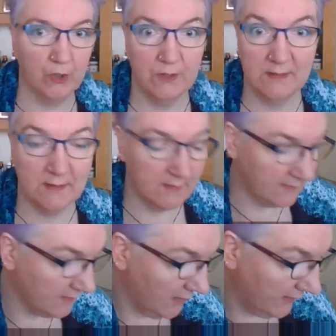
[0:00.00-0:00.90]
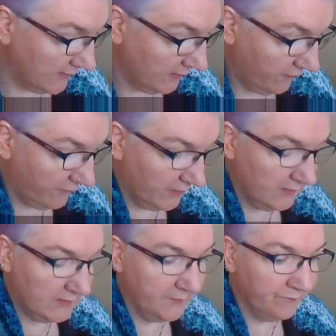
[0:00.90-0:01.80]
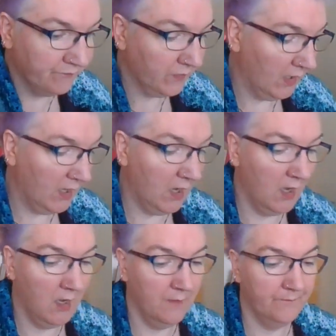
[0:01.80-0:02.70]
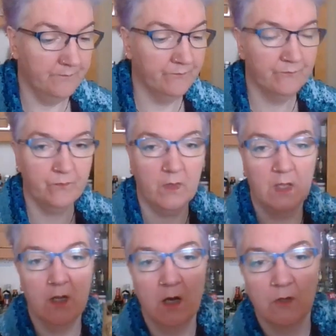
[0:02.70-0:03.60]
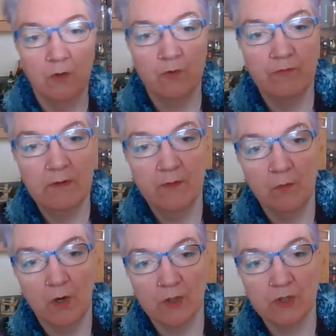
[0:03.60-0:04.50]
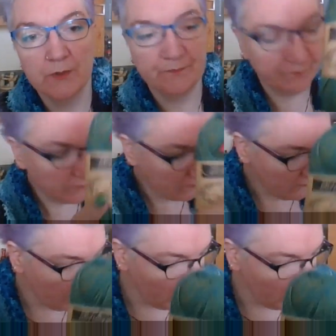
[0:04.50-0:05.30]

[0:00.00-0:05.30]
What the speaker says: yarn called river washed. So the stone washed has this kind of